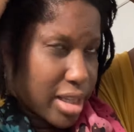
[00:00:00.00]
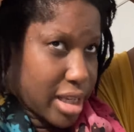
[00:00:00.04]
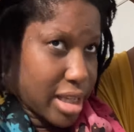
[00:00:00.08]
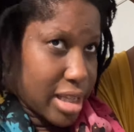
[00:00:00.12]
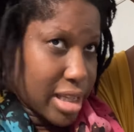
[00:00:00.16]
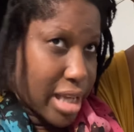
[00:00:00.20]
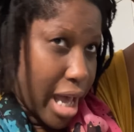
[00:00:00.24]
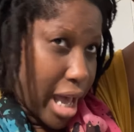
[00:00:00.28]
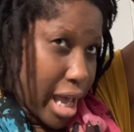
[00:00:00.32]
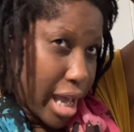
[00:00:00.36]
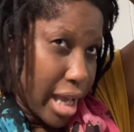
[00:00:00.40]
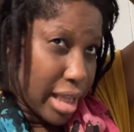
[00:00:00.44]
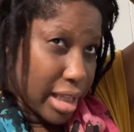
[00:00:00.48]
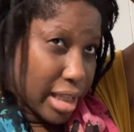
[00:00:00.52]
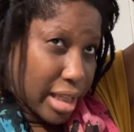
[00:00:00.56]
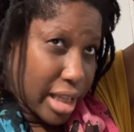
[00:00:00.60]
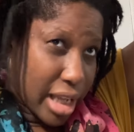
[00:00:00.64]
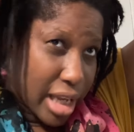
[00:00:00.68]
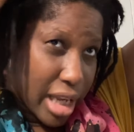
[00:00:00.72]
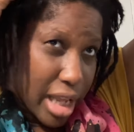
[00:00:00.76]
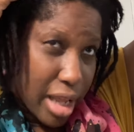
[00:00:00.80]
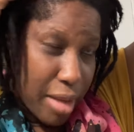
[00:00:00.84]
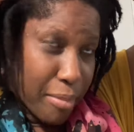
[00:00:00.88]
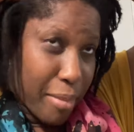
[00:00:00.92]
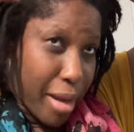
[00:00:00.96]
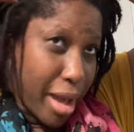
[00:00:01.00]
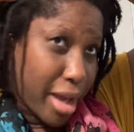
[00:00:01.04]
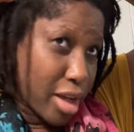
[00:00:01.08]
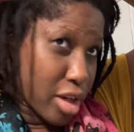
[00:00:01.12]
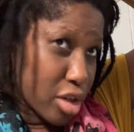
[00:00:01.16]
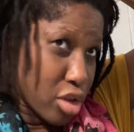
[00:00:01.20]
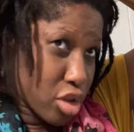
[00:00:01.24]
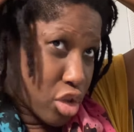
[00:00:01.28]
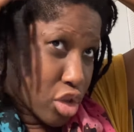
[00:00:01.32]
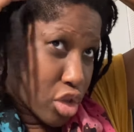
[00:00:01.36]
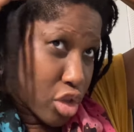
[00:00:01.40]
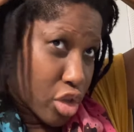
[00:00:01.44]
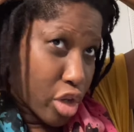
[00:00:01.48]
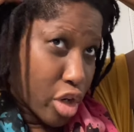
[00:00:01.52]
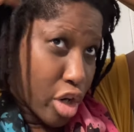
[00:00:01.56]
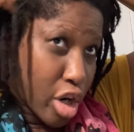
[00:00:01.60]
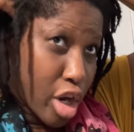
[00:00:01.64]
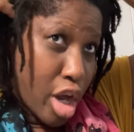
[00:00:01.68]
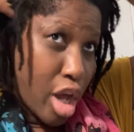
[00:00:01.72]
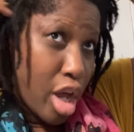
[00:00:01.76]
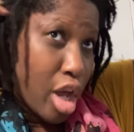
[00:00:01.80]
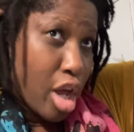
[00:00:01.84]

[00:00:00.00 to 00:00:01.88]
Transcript: detangling and making sure